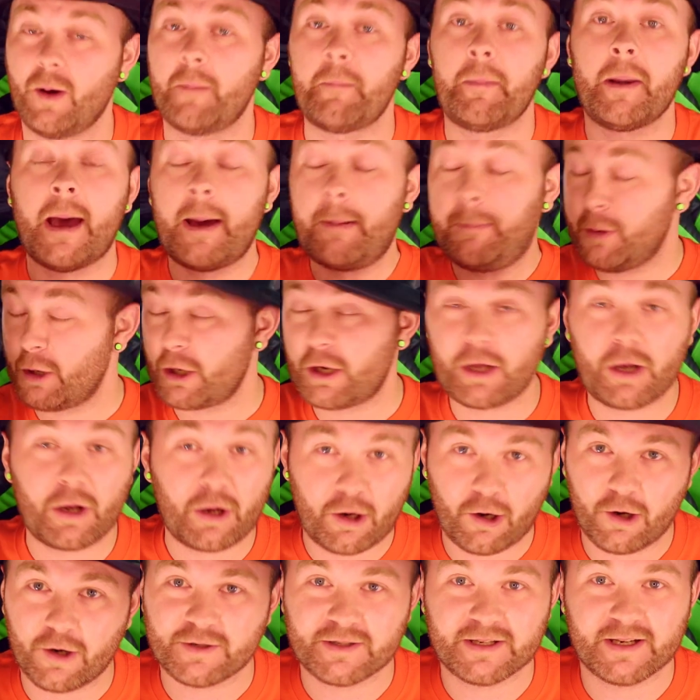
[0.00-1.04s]
I'm not putting a
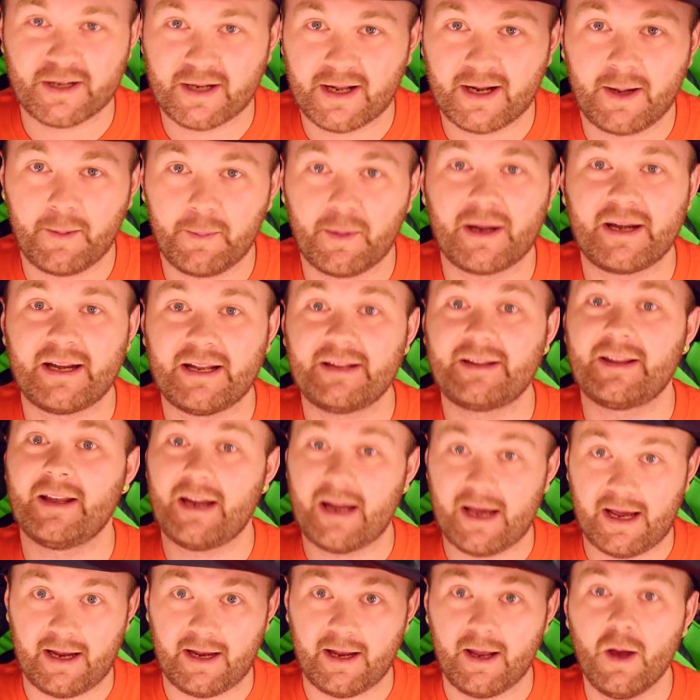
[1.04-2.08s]
curse on anybody
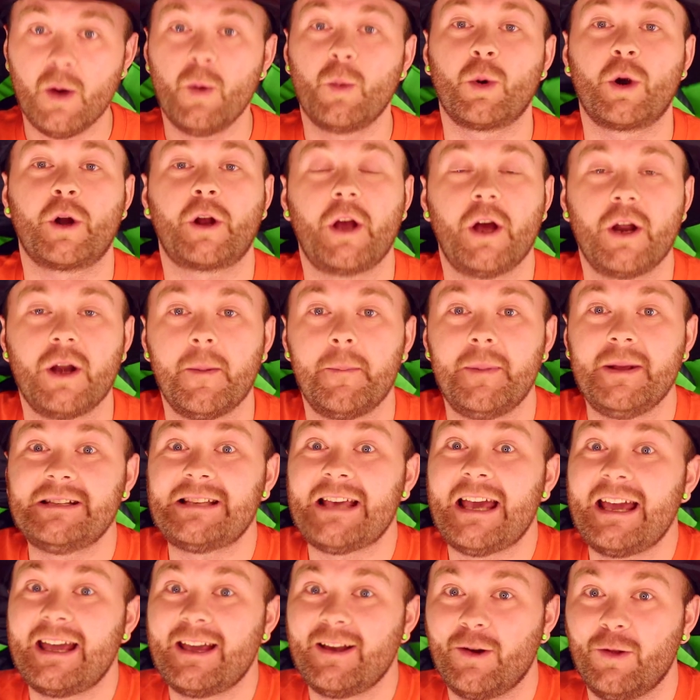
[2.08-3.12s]
today. We're gonna be
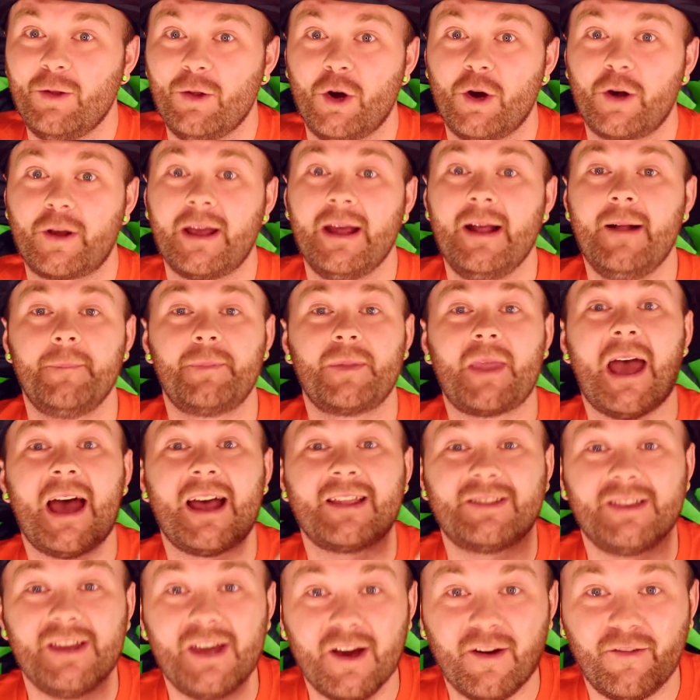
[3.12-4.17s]
taking a look
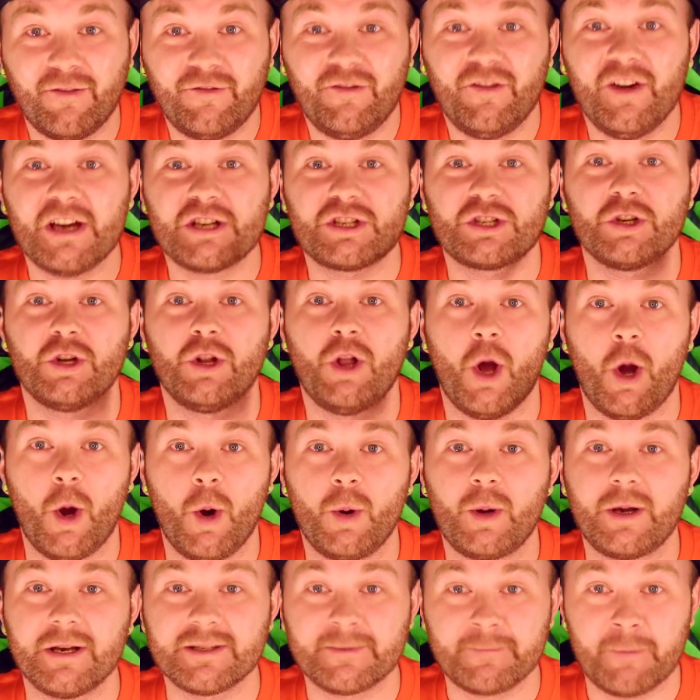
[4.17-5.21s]
at the official
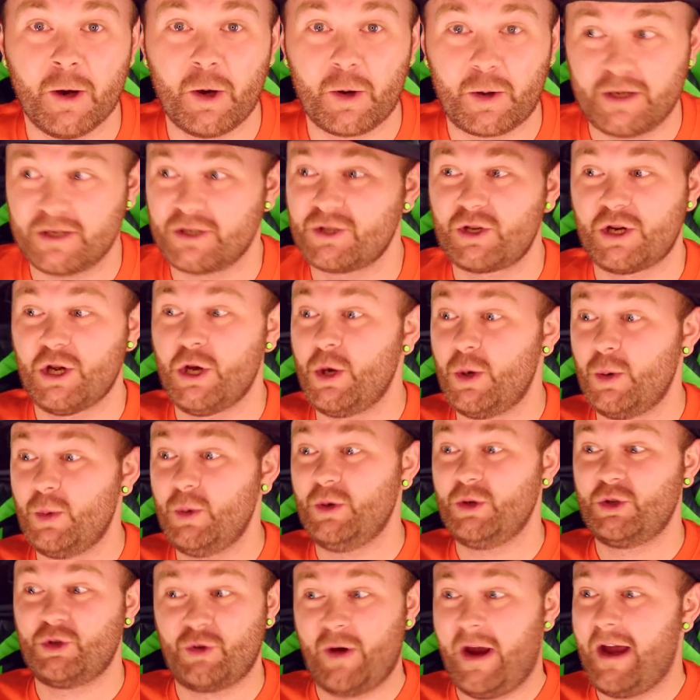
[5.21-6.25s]
Hocus Pocus
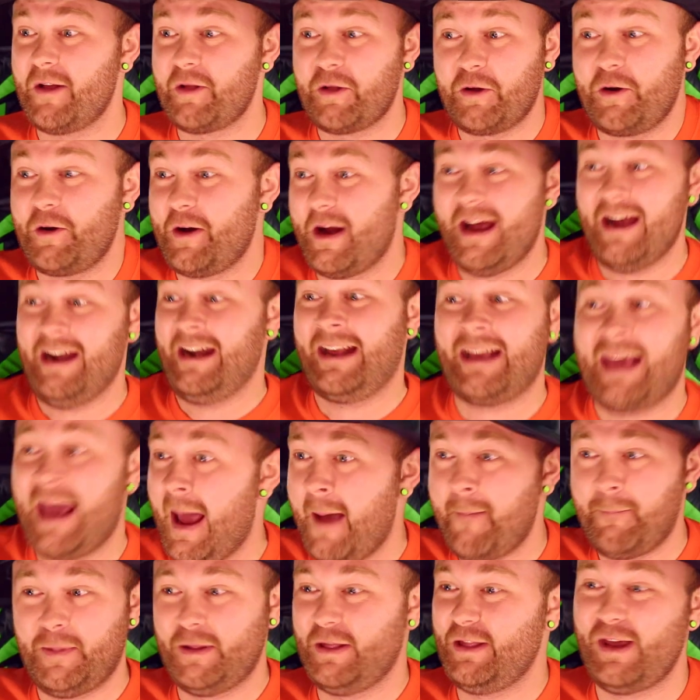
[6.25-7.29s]
2 trailer and I
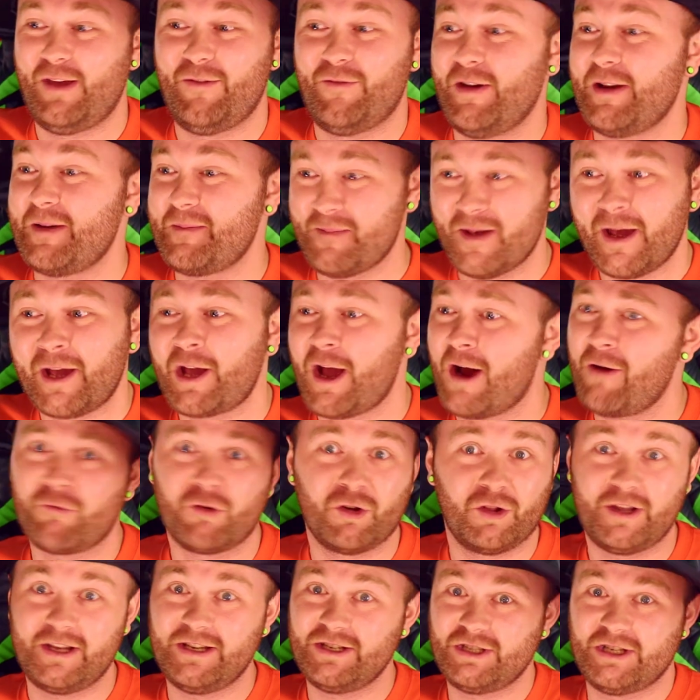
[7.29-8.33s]
can't believe it. It got
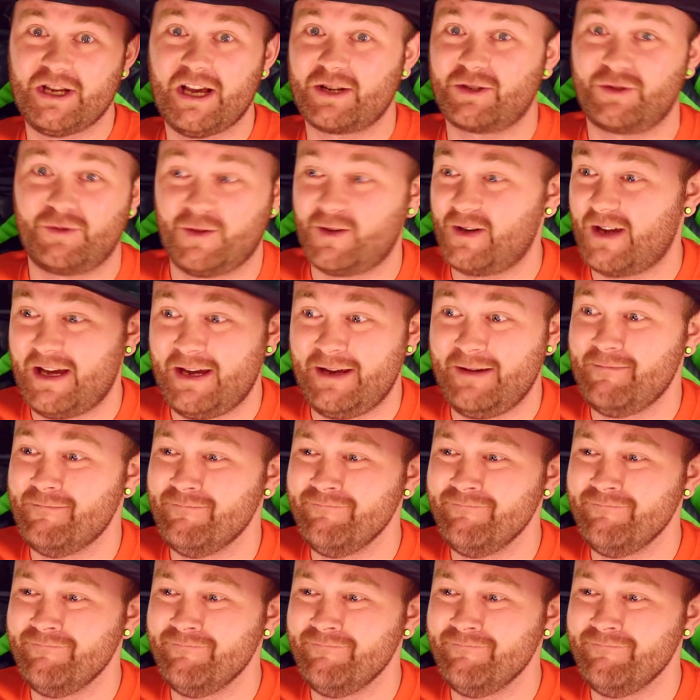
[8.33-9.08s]
released yesterday.